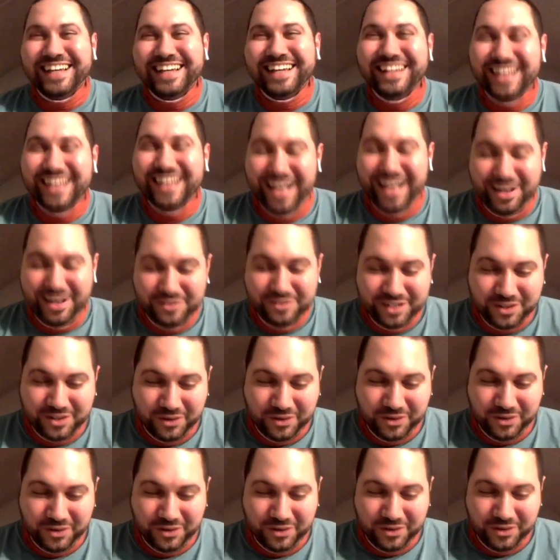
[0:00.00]
I
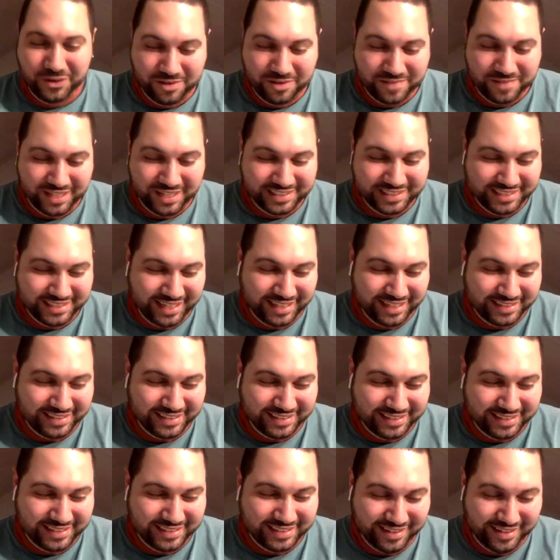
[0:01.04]
record all my
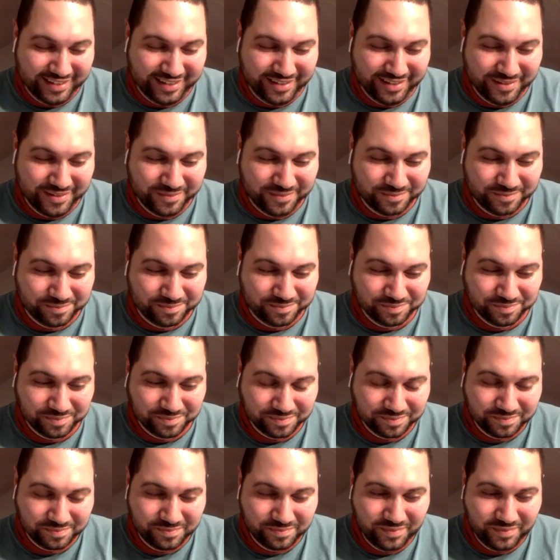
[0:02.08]
sets,
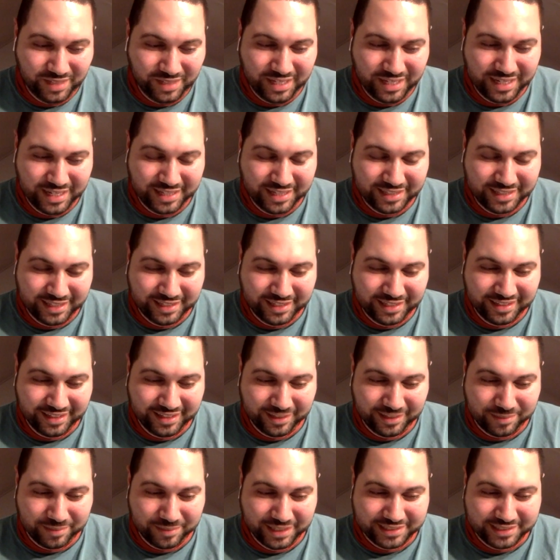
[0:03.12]
and I
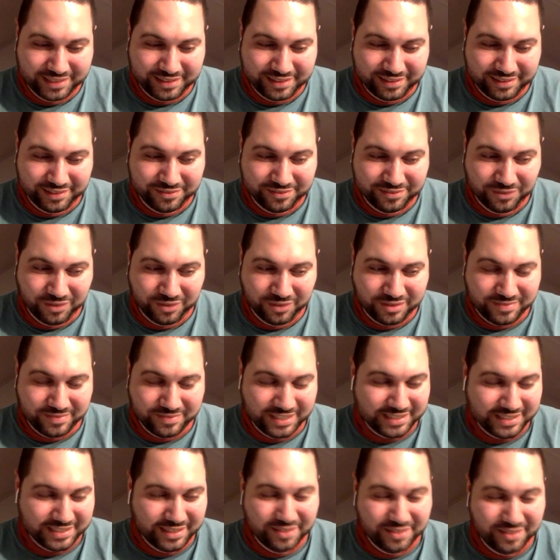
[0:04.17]
like basically force
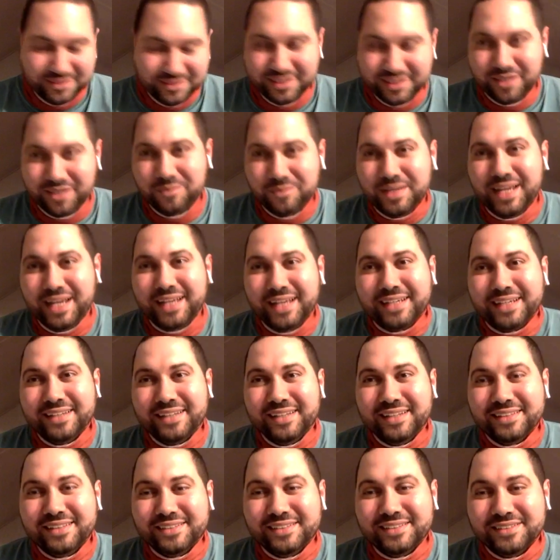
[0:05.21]
myself to go back and
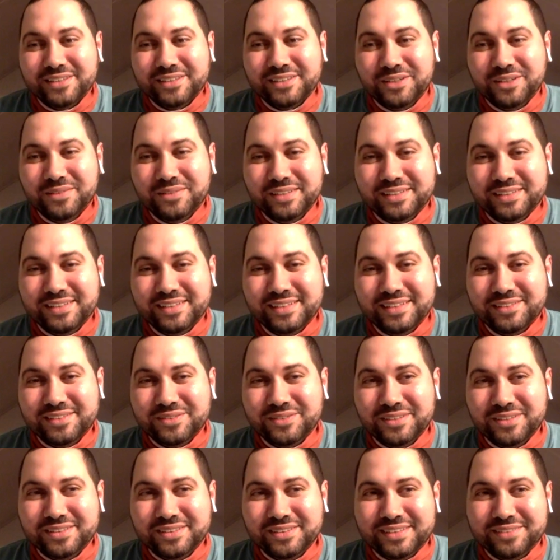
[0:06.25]
listen to them. It's
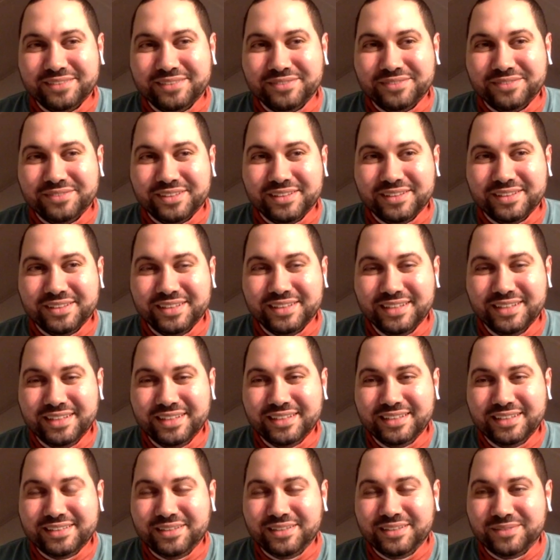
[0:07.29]
real difficult
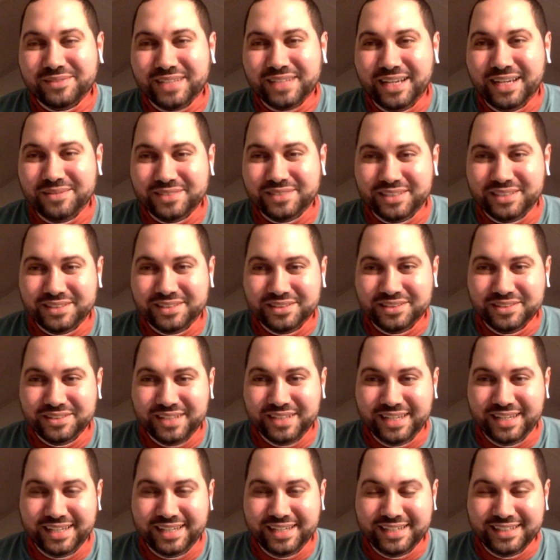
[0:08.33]
sometimes to do
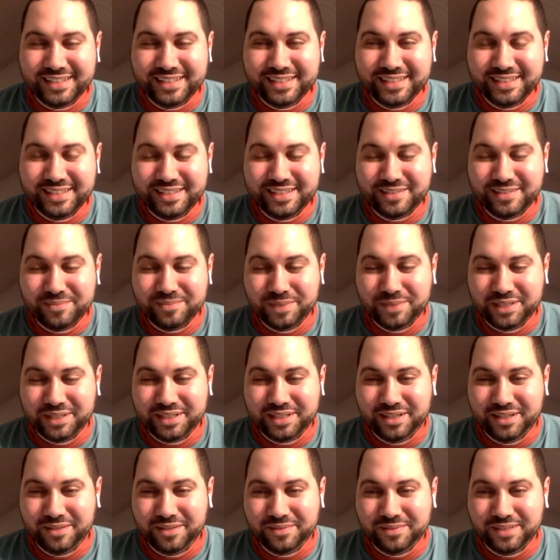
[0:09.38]
that, but
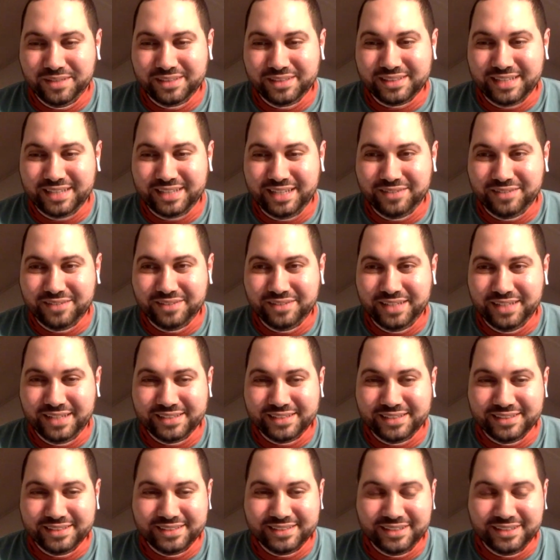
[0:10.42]
it's kind of a
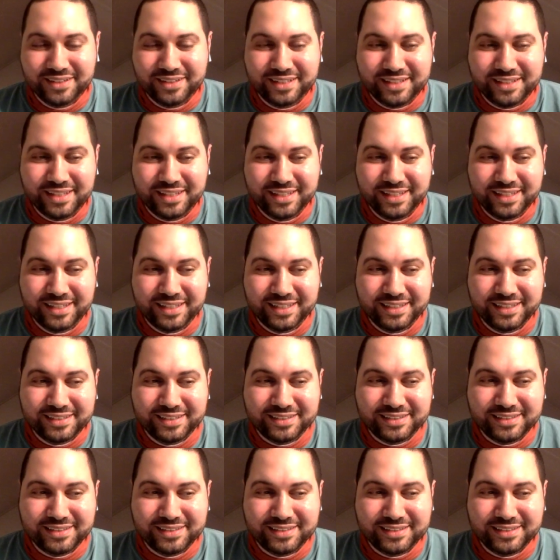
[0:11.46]
necessary thing. It's